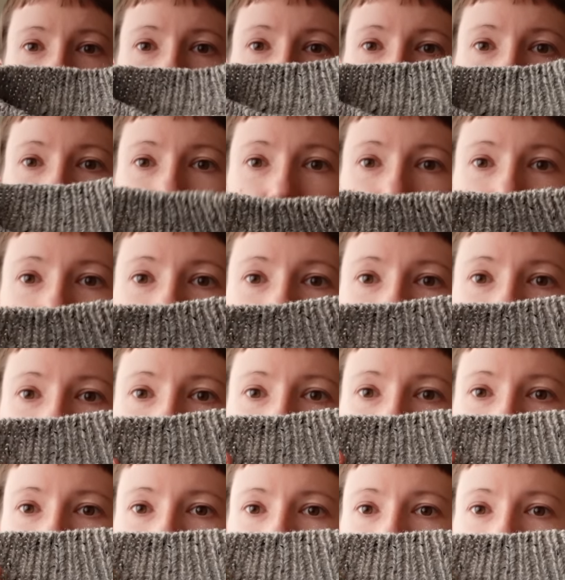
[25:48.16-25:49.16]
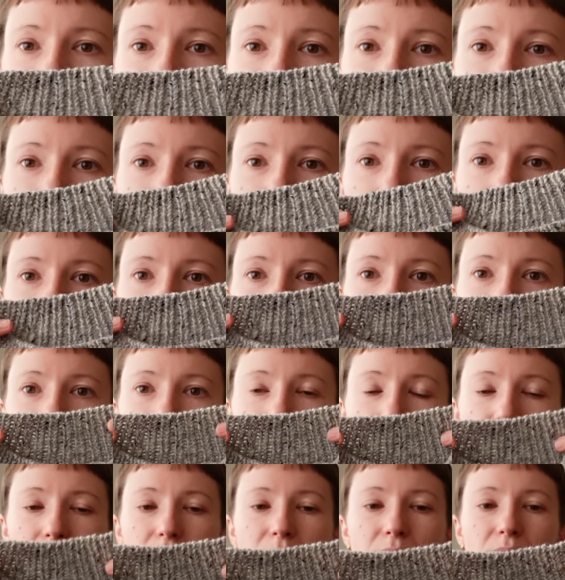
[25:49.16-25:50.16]
You see
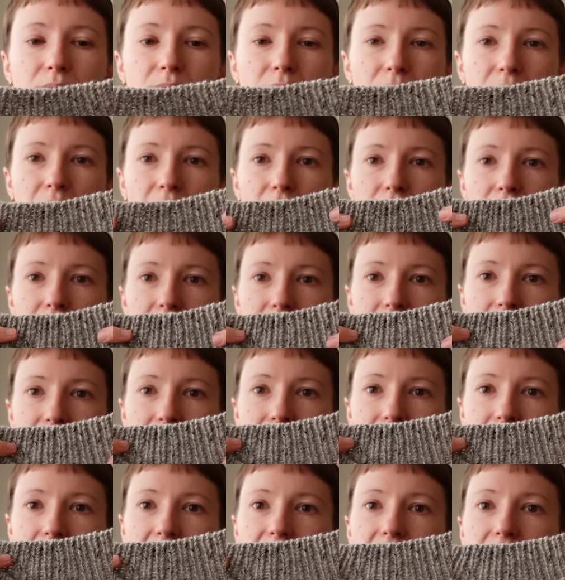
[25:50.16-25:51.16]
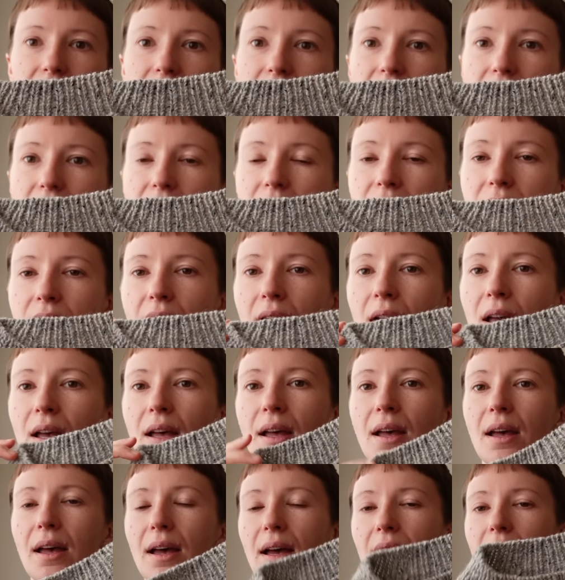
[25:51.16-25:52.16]
how longer the neck is,
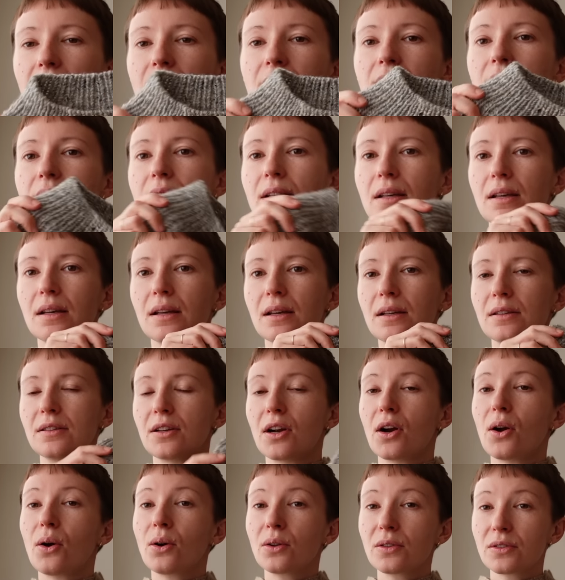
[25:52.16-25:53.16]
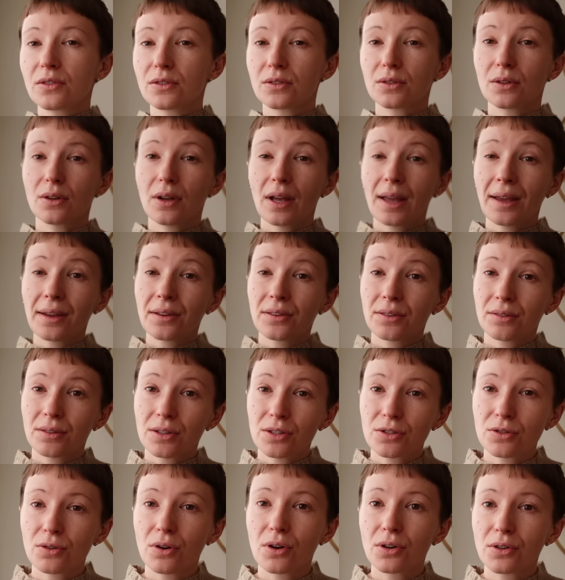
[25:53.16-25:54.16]
and there are also
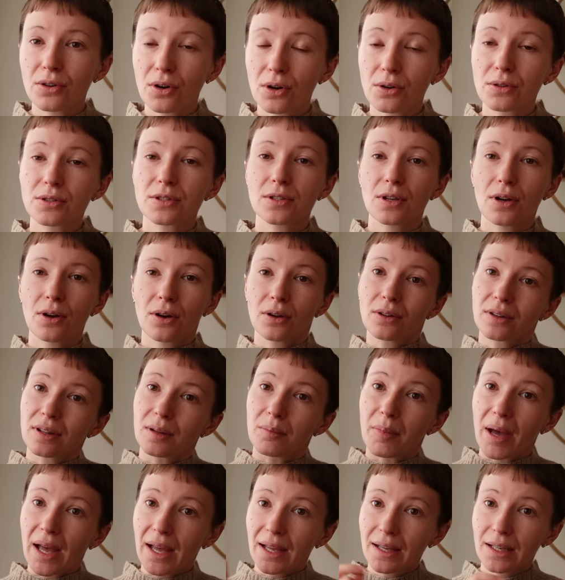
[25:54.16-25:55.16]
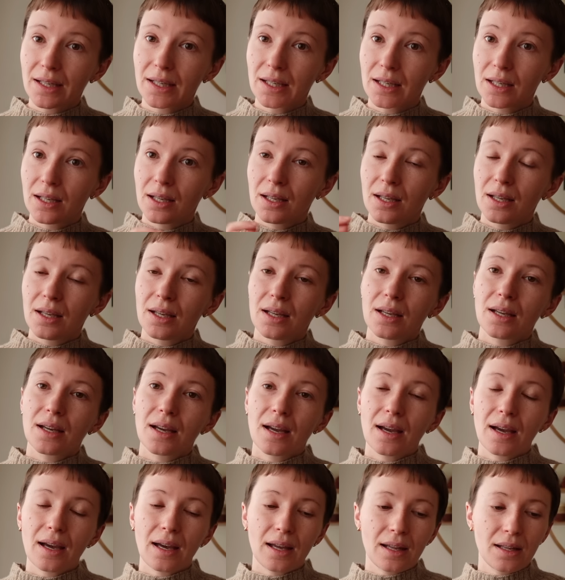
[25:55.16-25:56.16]
extra short rows on the back
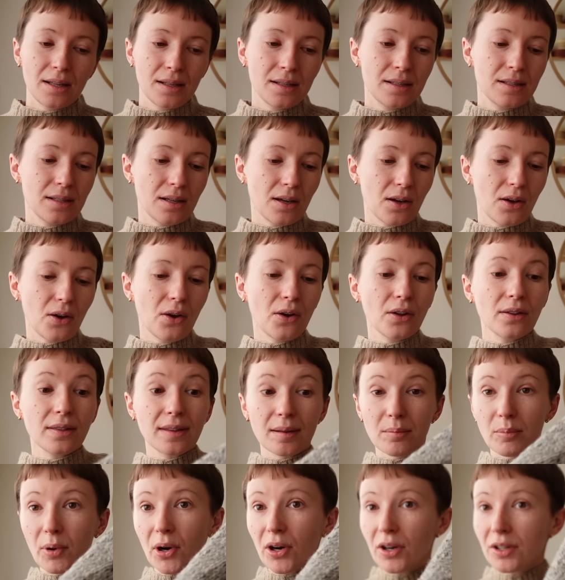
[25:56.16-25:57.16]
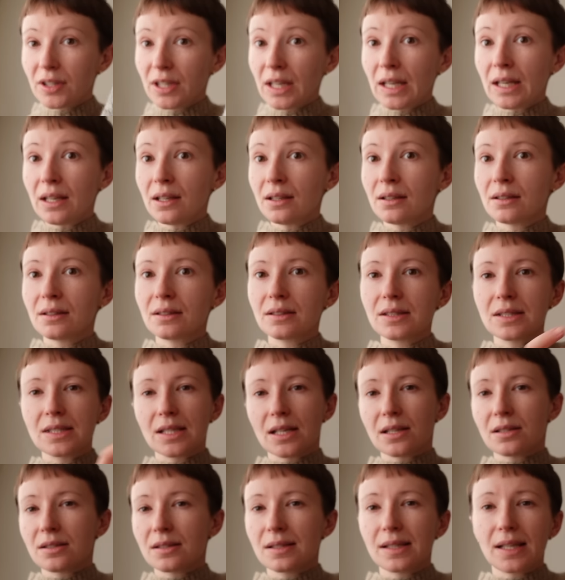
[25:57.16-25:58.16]
and on the body,
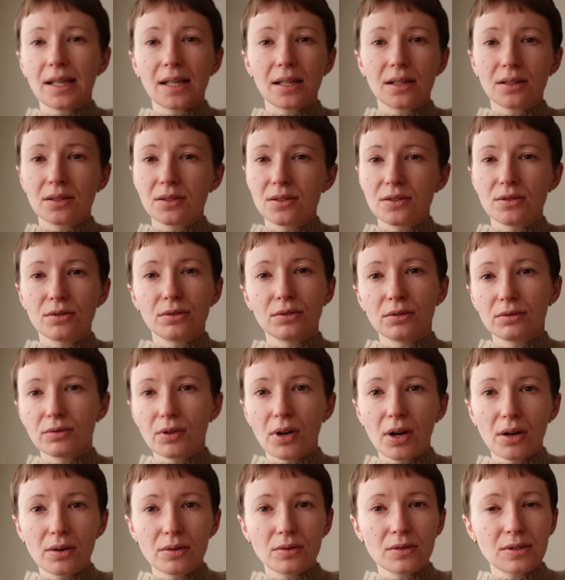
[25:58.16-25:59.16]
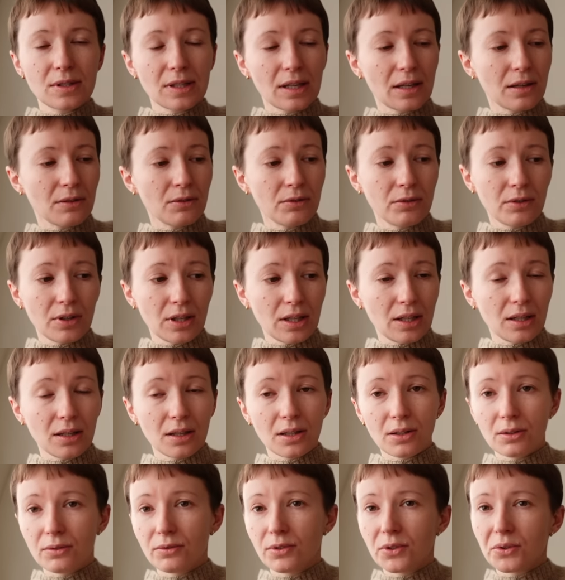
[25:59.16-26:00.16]
just like two rows
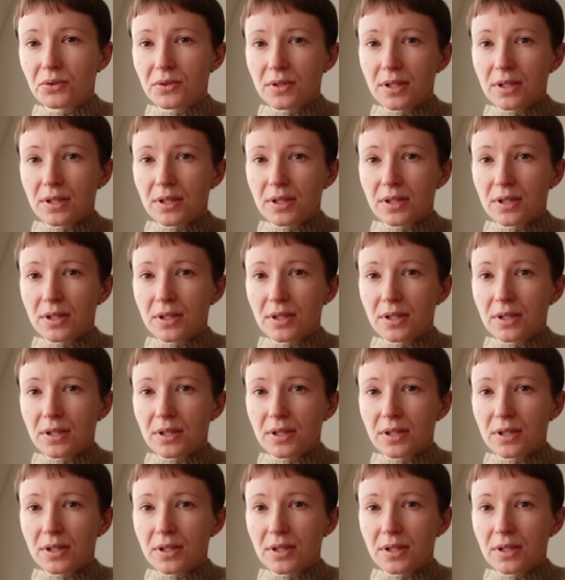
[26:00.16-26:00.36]
every few